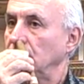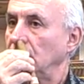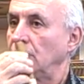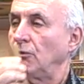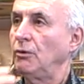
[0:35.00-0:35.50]

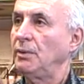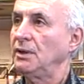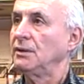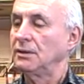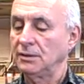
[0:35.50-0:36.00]
aroma.
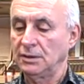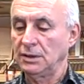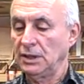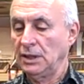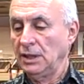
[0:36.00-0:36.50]

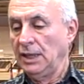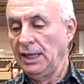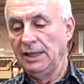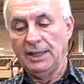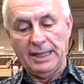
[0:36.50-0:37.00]

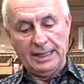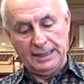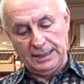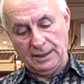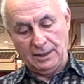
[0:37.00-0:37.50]
And
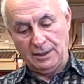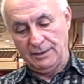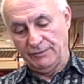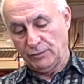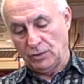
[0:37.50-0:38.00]
then,
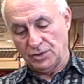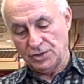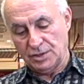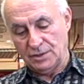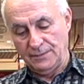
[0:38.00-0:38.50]
of
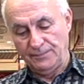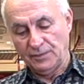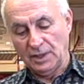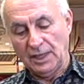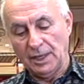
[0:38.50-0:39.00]
course,
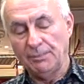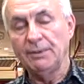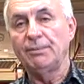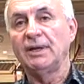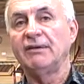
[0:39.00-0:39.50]
a lot of
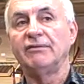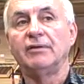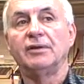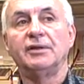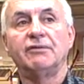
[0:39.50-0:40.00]
people have
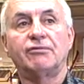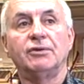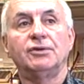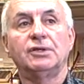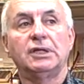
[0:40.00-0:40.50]

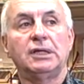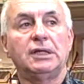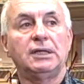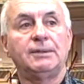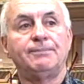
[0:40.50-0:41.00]
different
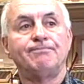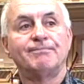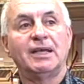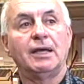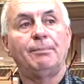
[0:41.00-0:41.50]

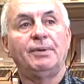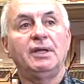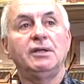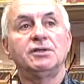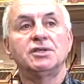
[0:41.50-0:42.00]

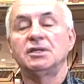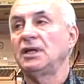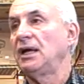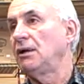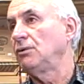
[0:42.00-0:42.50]
opinions on
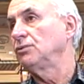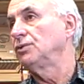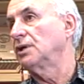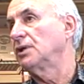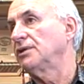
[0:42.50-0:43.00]
how to
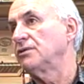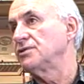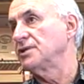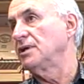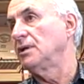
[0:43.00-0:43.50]
cut their
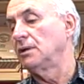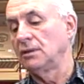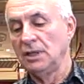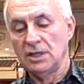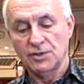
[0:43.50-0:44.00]
cigar.
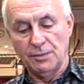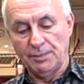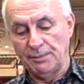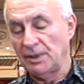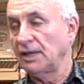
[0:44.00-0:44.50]
Some
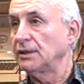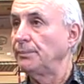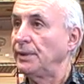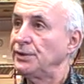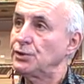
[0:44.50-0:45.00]
people like to
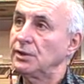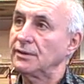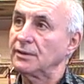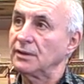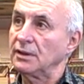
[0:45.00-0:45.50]
punch it
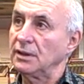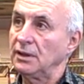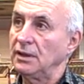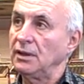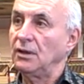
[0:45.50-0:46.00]

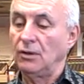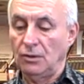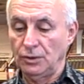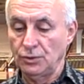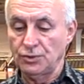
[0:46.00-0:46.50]

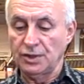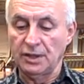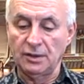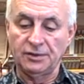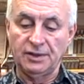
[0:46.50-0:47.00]
or use the
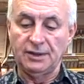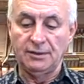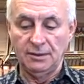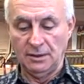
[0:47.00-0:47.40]
guillotine